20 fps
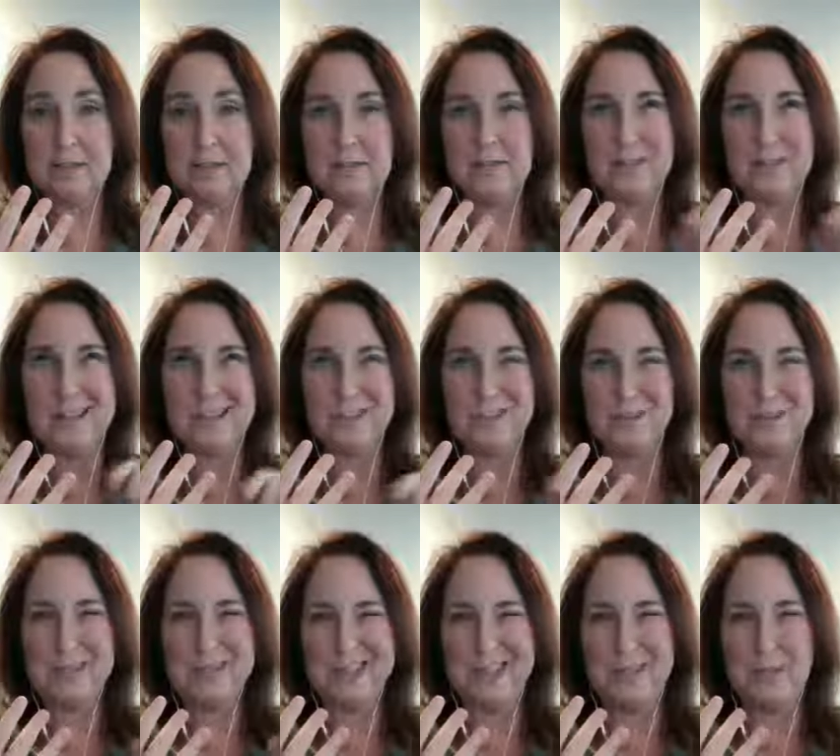slash
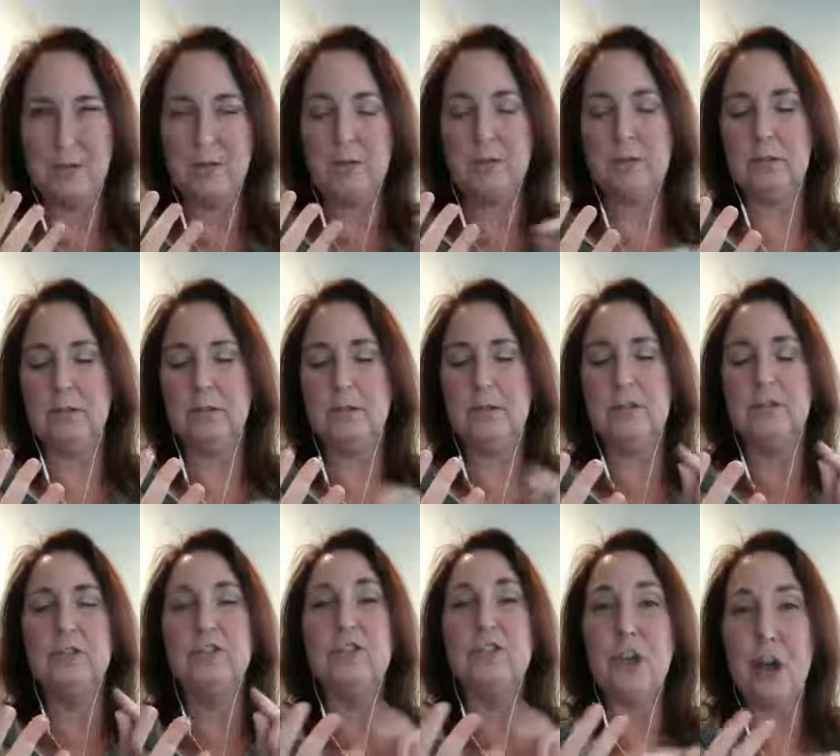recycle,
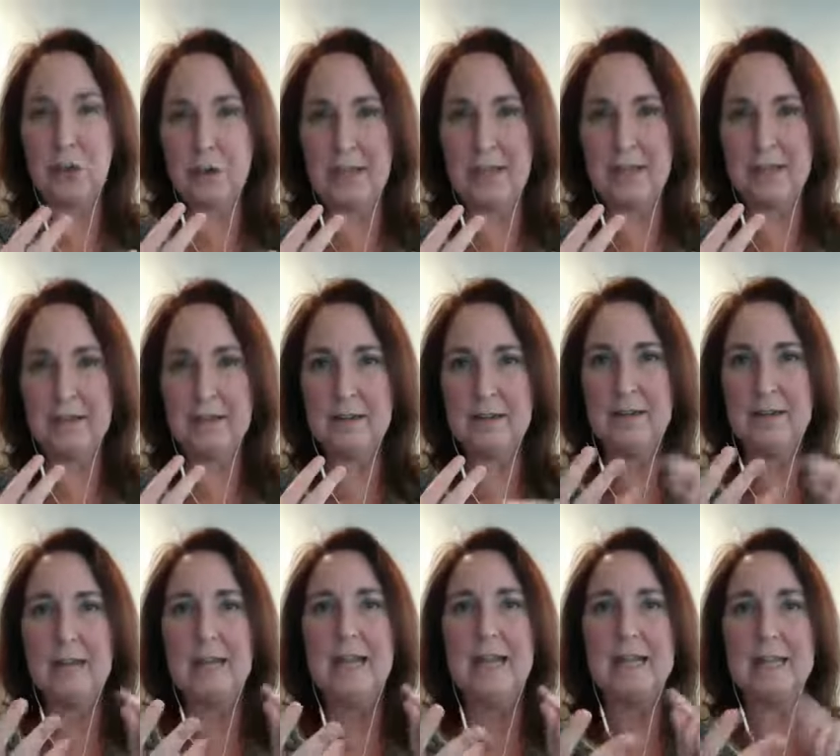donate,
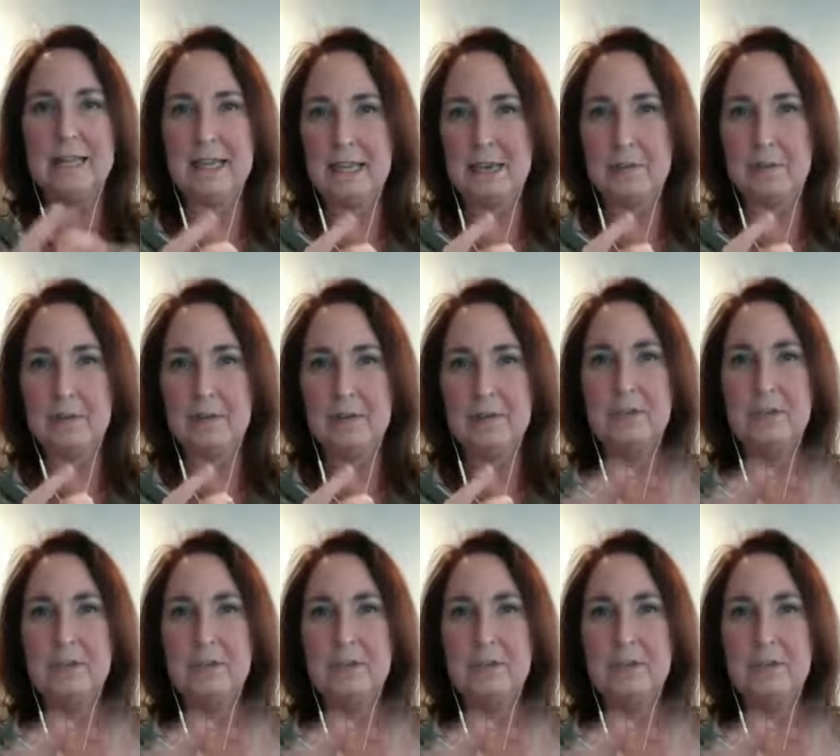and keep.